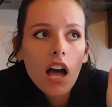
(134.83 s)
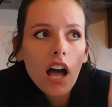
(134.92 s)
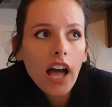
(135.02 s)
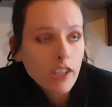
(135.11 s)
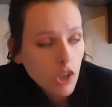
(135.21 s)

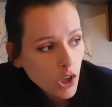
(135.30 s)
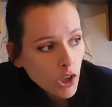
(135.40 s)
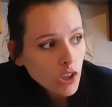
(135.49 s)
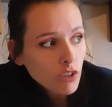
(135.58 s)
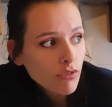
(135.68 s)
I
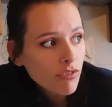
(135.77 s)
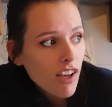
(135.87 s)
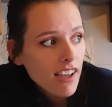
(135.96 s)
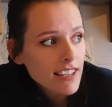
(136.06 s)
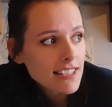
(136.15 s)
couldn't
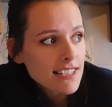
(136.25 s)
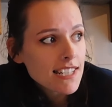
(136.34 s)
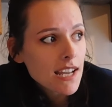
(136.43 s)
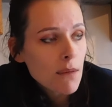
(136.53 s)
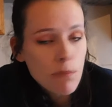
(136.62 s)
find
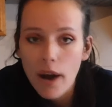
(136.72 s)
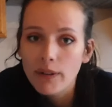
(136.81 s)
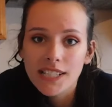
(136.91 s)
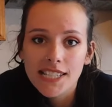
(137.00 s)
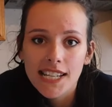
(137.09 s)
a
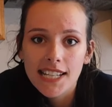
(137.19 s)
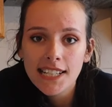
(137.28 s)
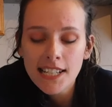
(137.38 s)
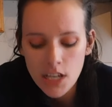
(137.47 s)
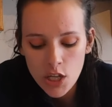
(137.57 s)
brownie tin,
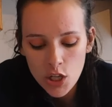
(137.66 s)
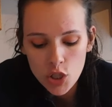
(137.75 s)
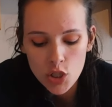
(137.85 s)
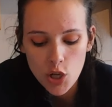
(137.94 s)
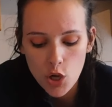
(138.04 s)

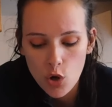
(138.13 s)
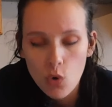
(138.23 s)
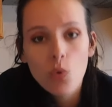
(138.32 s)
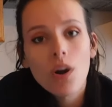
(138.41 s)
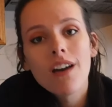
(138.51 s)

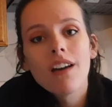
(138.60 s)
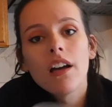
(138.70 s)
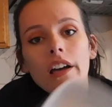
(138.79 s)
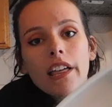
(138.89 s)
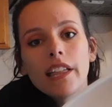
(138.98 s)
so
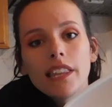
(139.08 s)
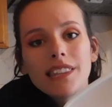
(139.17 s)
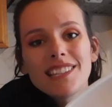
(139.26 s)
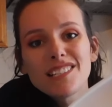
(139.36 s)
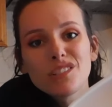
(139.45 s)

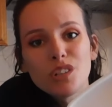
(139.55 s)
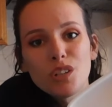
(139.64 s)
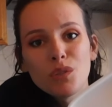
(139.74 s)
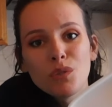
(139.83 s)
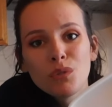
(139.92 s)
this'll
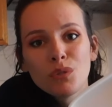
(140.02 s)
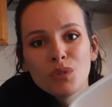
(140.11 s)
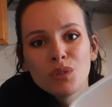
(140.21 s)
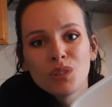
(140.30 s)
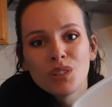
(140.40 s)
do,
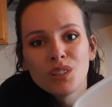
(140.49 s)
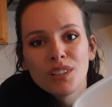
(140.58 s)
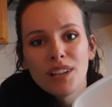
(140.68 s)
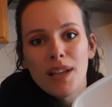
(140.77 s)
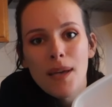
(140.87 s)

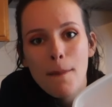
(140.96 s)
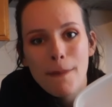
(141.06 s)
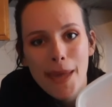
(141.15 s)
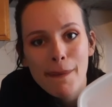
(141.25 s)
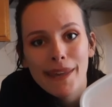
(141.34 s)

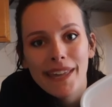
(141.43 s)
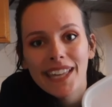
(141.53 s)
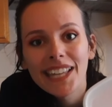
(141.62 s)
maybe.